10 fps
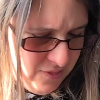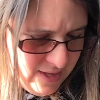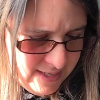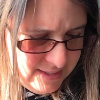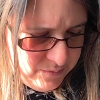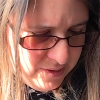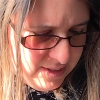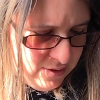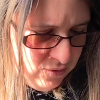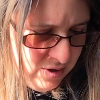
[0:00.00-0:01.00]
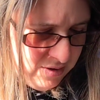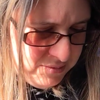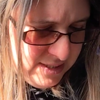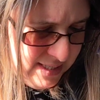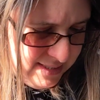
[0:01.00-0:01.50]
that is my little
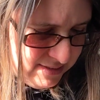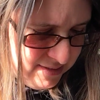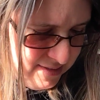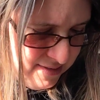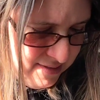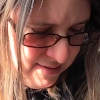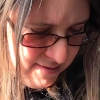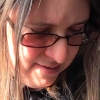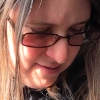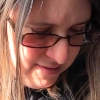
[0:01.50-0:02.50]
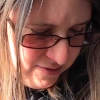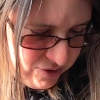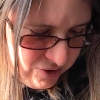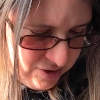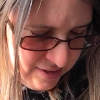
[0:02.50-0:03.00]
update,
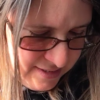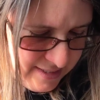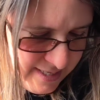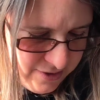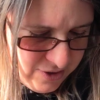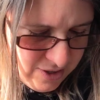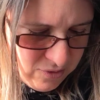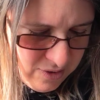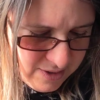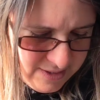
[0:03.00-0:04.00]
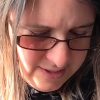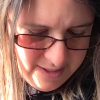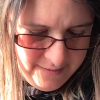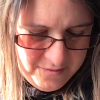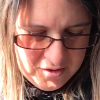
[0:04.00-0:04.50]
just to let you know that I did
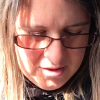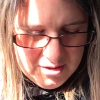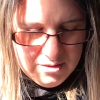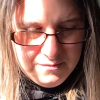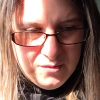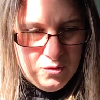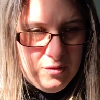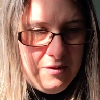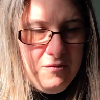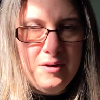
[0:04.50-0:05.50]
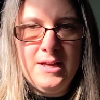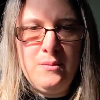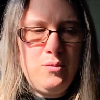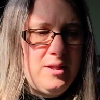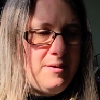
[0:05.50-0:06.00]
have to start all over
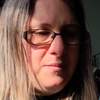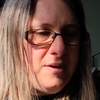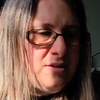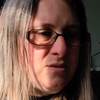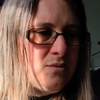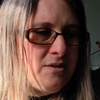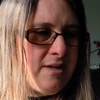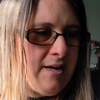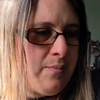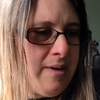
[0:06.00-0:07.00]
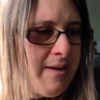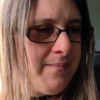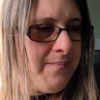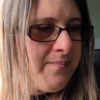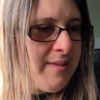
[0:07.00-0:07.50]
again with it because I wasn't happy.
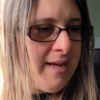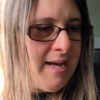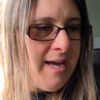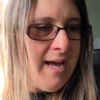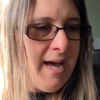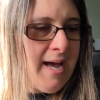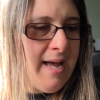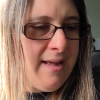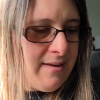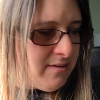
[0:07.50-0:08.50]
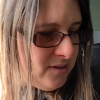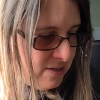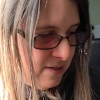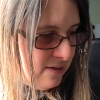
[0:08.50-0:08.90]
And